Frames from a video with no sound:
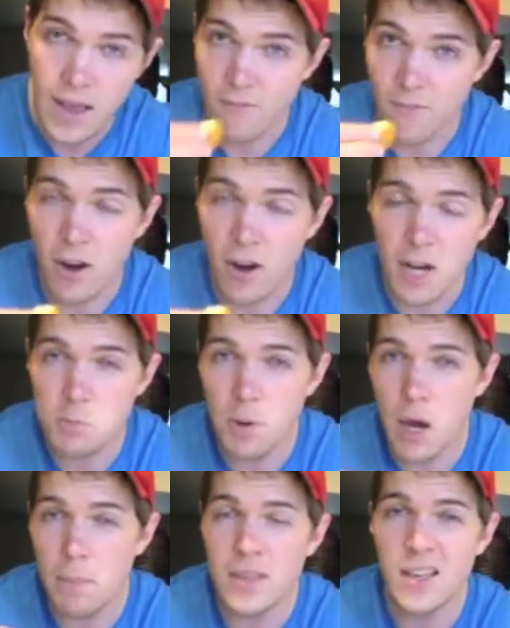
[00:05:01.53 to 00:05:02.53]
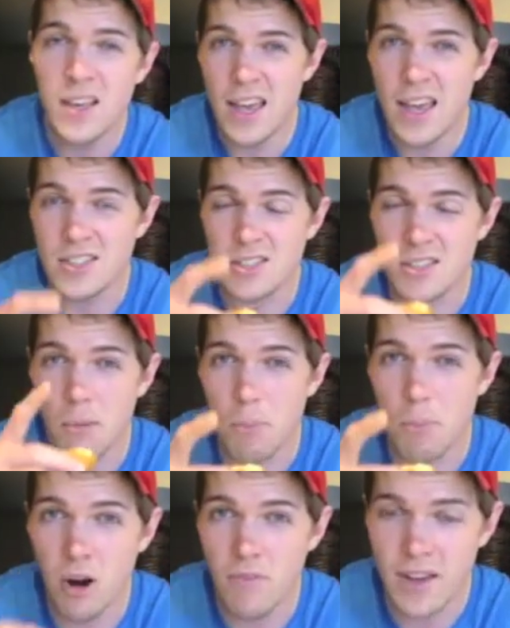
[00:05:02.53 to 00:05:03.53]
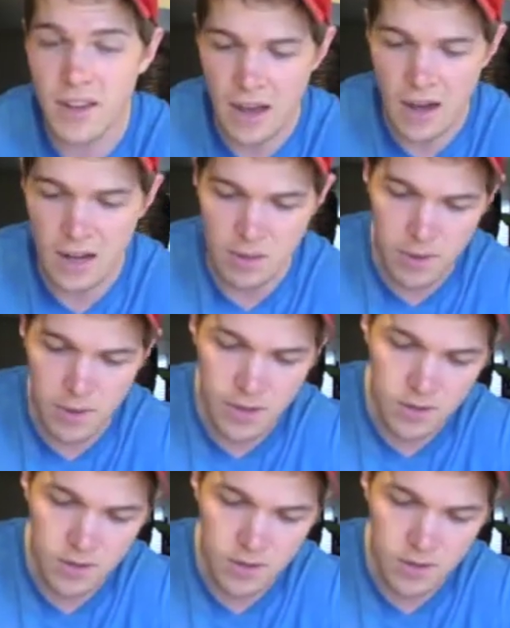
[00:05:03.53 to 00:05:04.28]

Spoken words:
And for Hush Puppies, it's the perfect condiment.